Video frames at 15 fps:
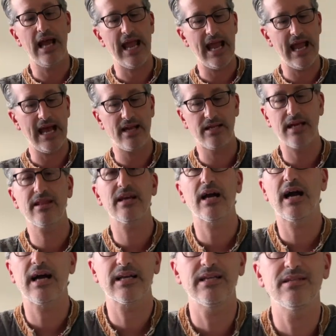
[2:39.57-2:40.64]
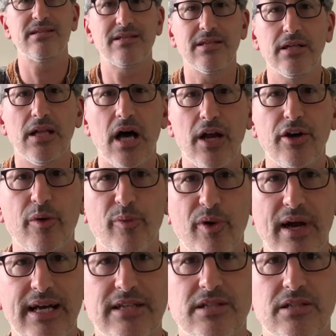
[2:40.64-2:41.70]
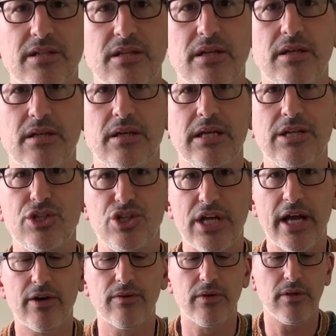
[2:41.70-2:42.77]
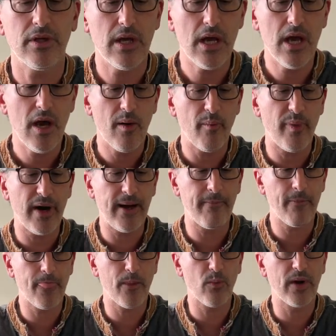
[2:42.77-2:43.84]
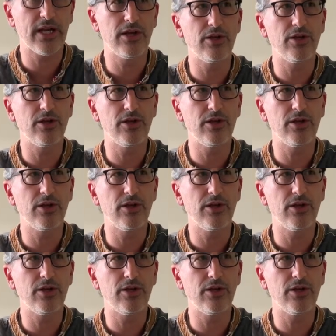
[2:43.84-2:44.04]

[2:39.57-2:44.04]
and I think hockey's still underpriced in general. But when